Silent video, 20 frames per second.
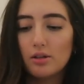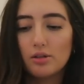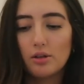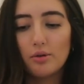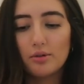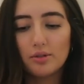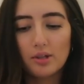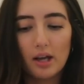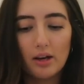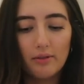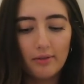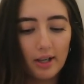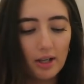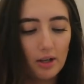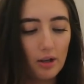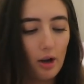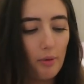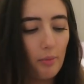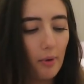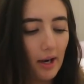So it was kind of
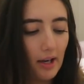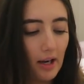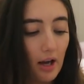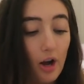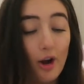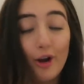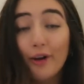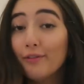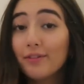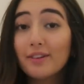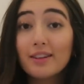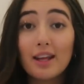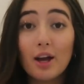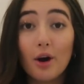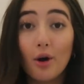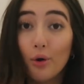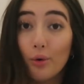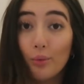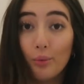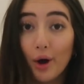like a no-brainer. Hopefully they
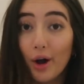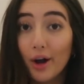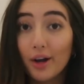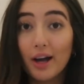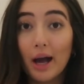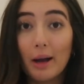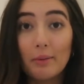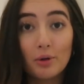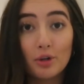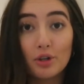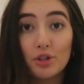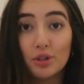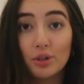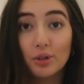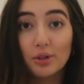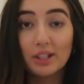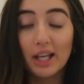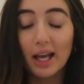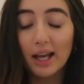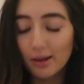all work. I'm not
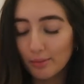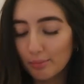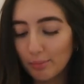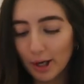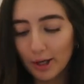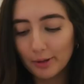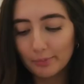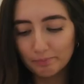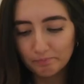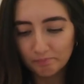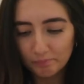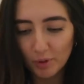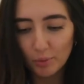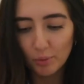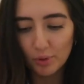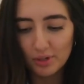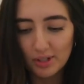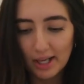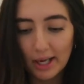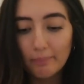sure yet, but
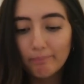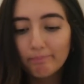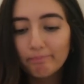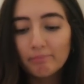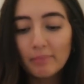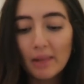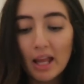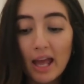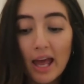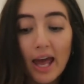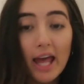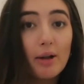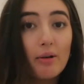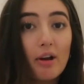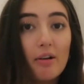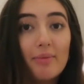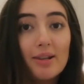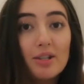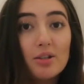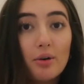we'll see.
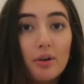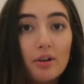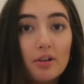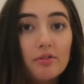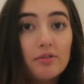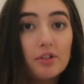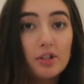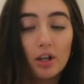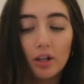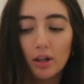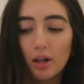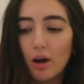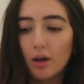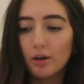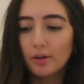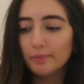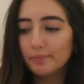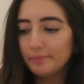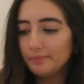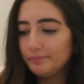Anyway, I've been talking for too
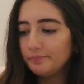long.